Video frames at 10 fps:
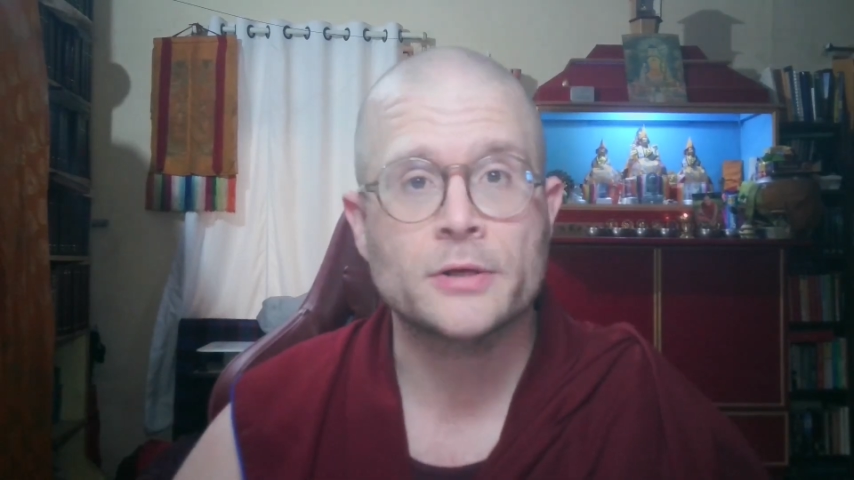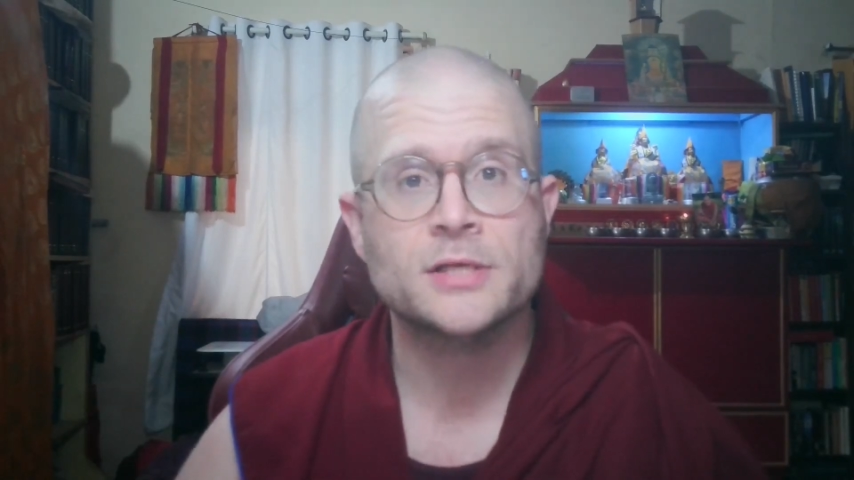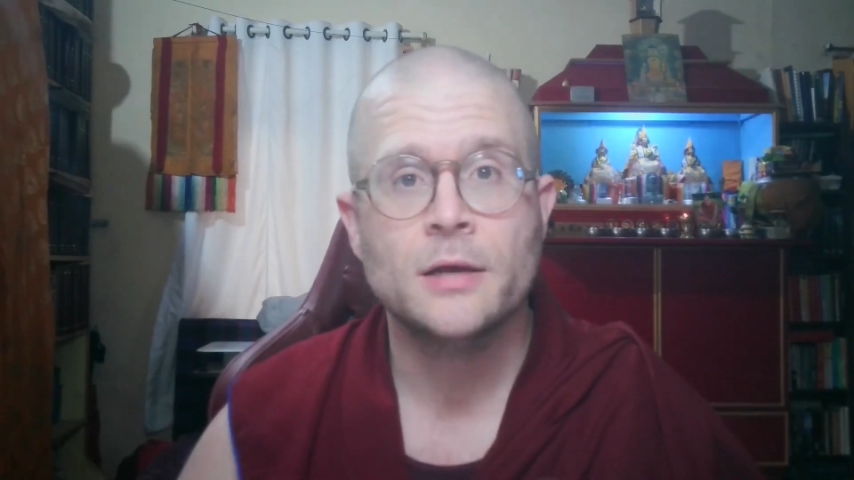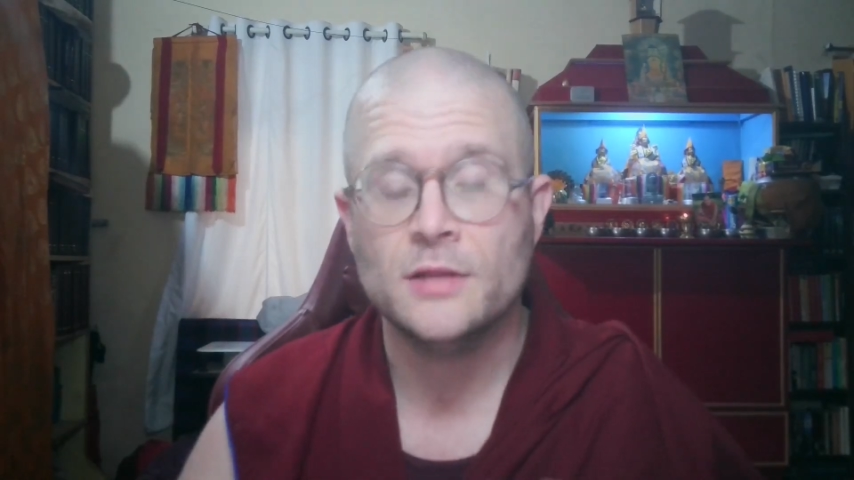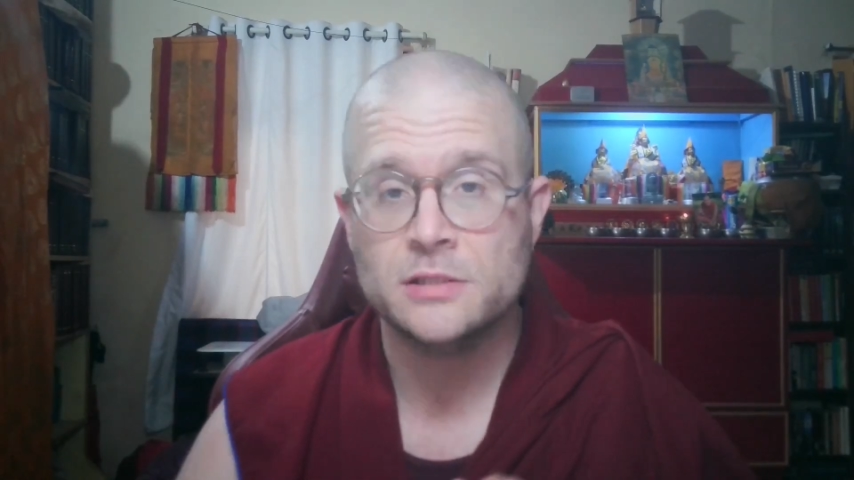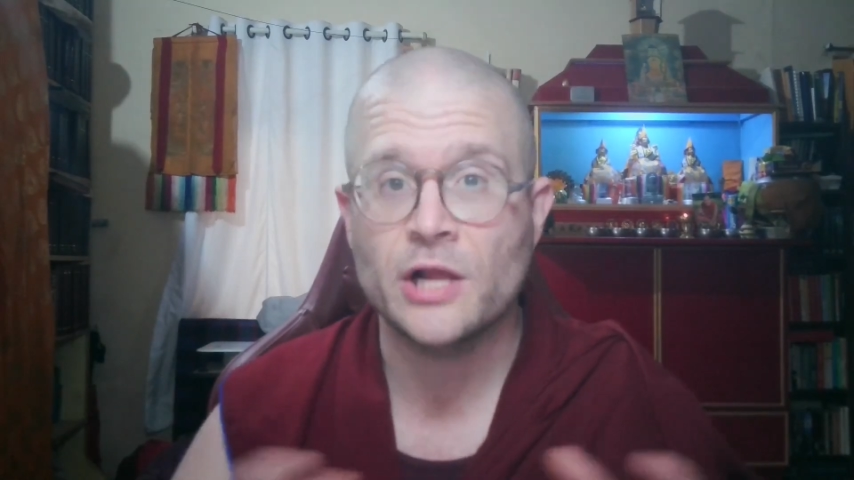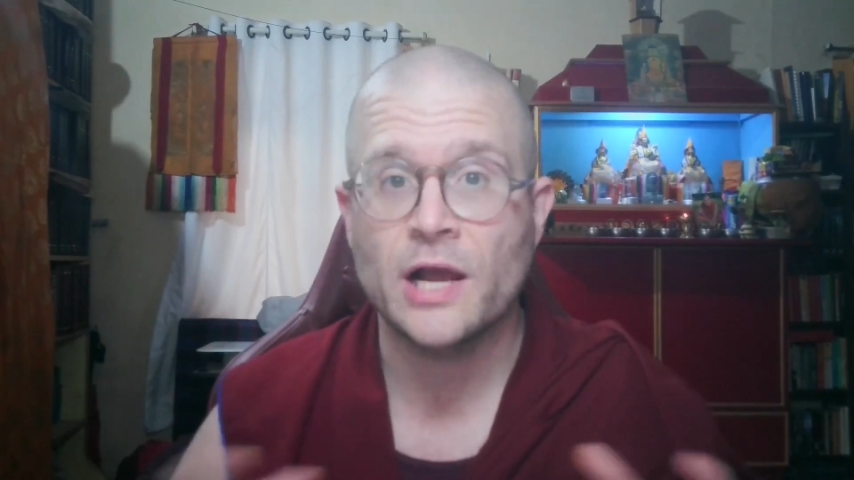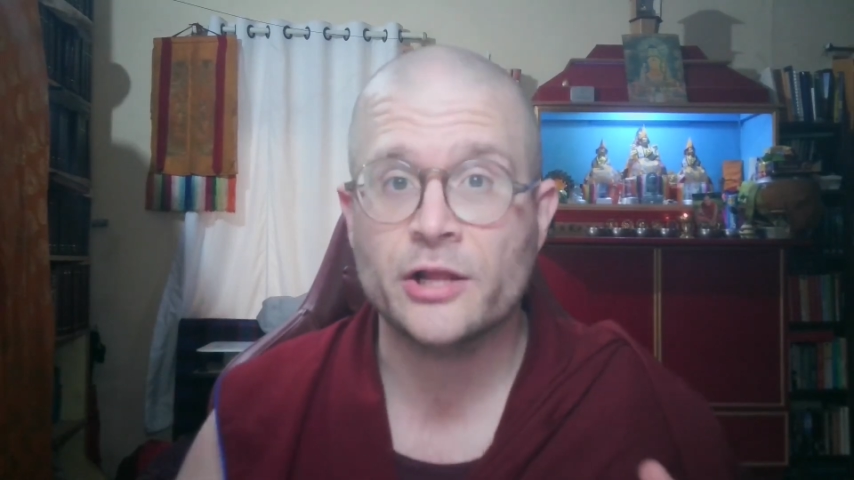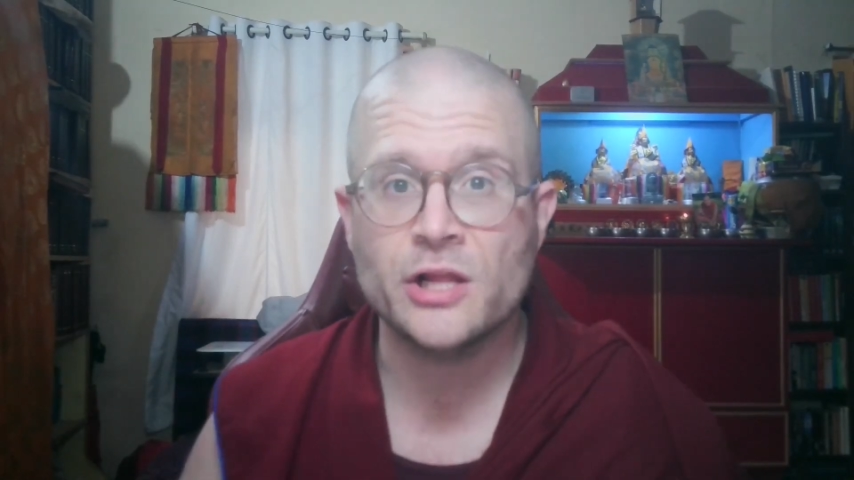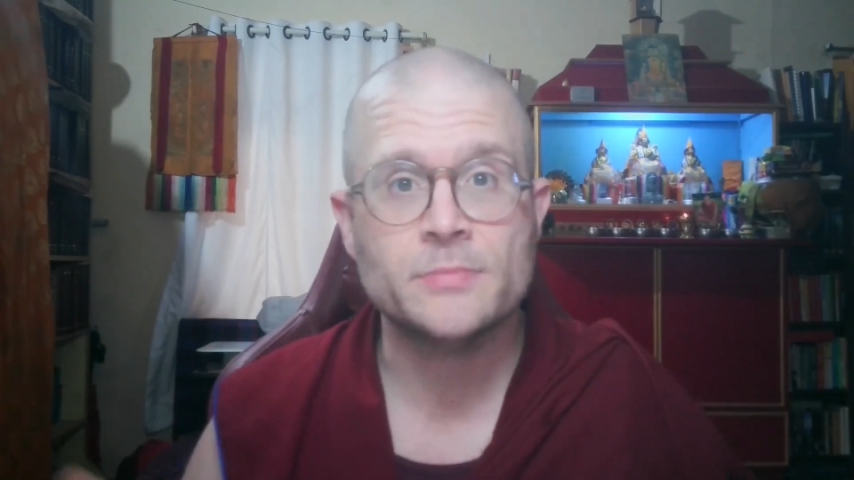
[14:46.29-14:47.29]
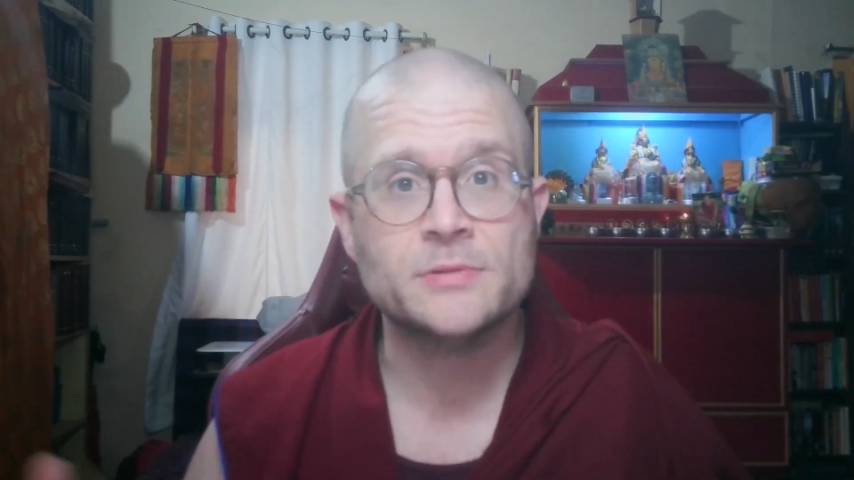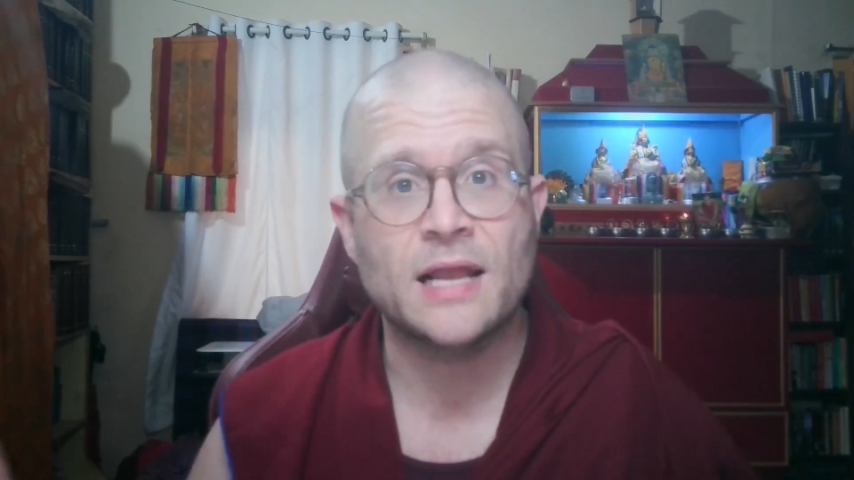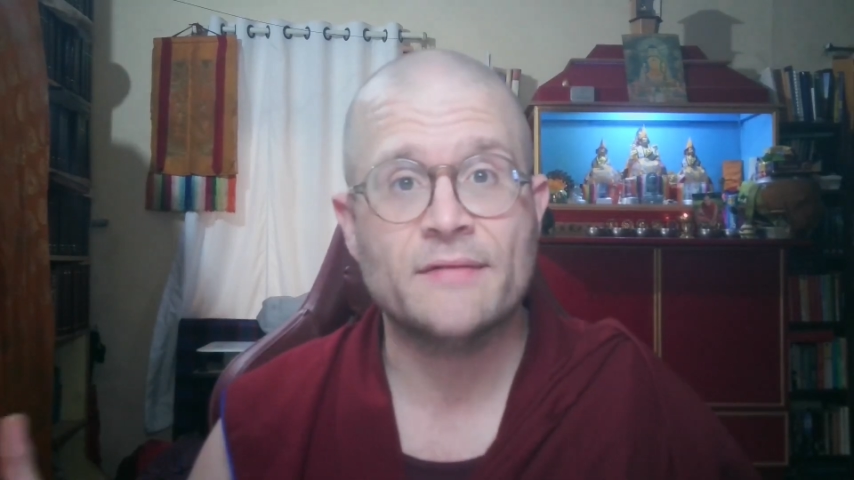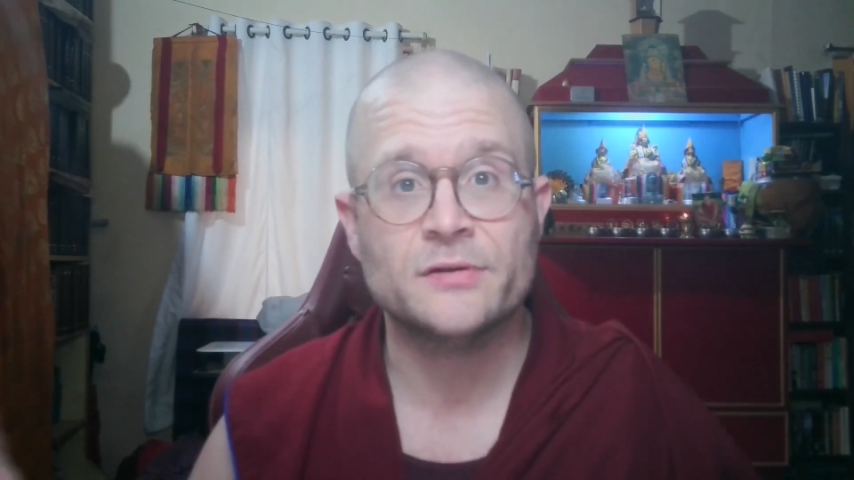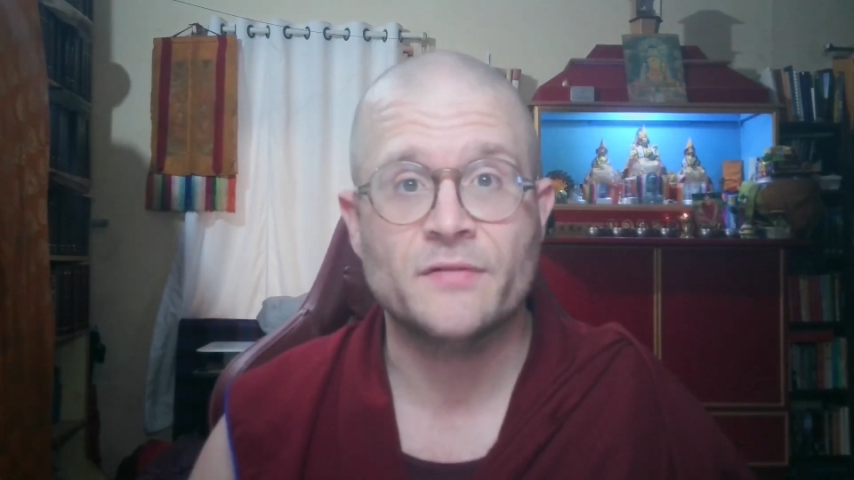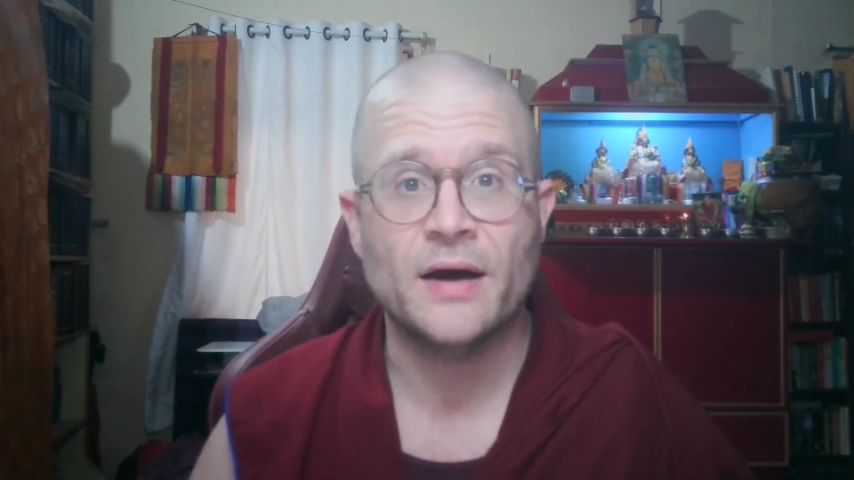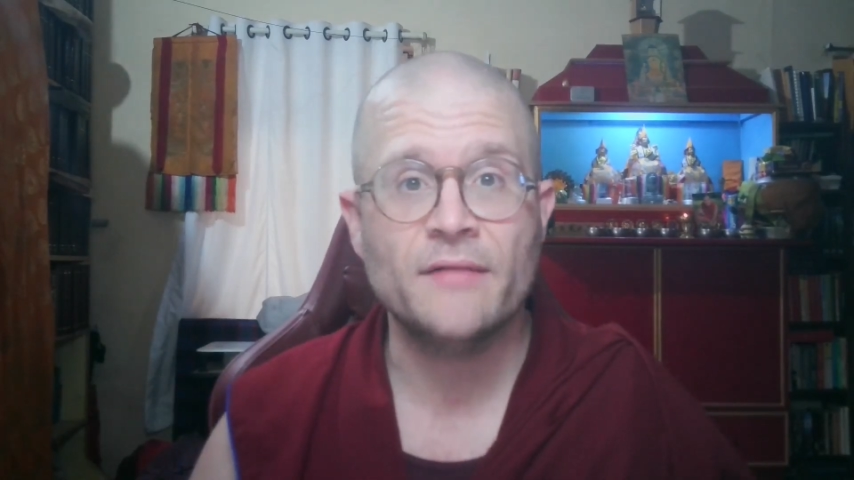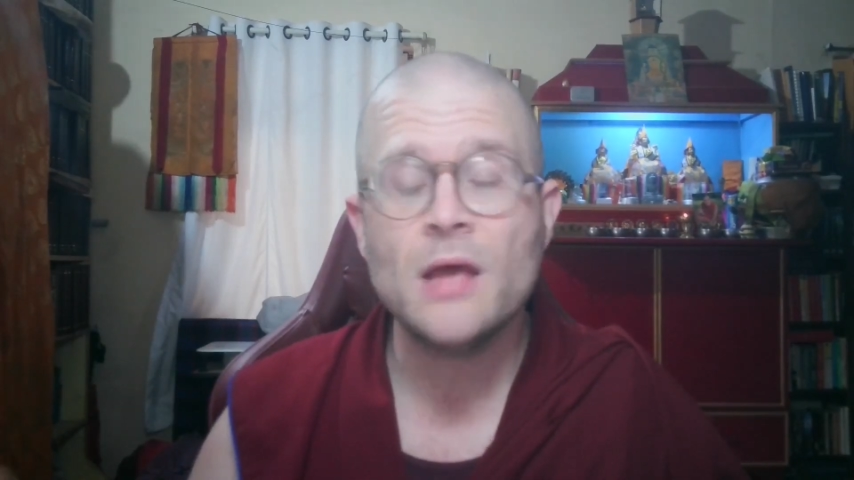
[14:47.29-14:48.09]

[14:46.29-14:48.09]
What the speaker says: these giant ships that have survived,